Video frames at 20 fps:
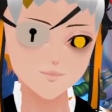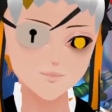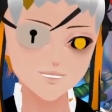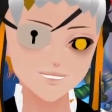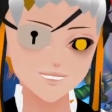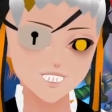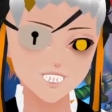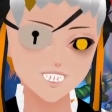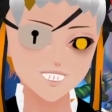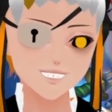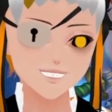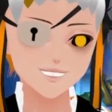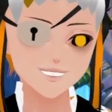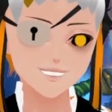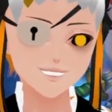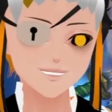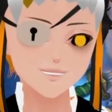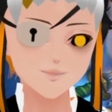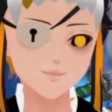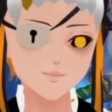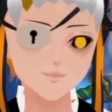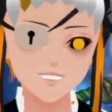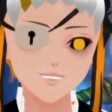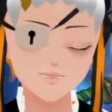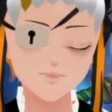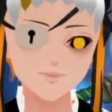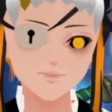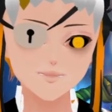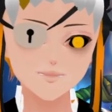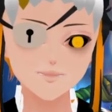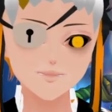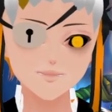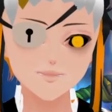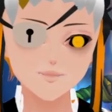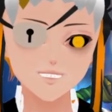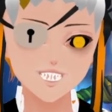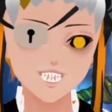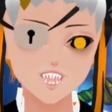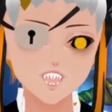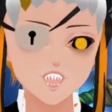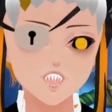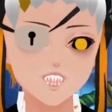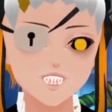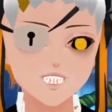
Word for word: Okay, okay. So, oh,